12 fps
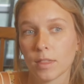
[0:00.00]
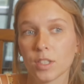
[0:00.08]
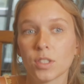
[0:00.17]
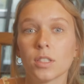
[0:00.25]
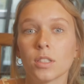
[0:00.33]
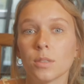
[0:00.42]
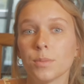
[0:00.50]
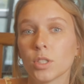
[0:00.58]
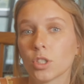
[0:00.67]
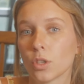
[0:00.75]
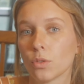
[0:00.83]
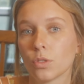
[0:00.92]
The system
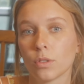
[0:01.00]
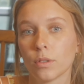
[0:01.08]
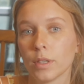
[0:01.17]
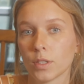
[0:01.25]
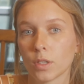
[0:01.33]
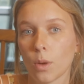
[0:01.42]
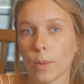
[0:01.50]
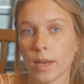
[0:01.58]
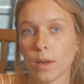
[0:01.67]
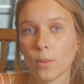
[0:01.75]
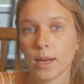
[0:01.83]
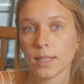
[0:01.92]
is so screwed in so
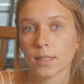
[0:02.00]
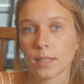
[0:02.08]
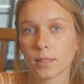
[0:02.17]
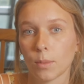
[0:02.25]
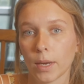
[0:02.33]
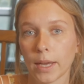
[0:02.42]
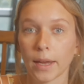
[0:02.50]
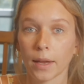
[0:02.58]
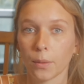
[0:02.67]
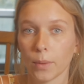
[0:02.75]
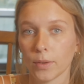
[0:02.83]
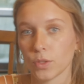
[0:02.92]
many ways that someone can get away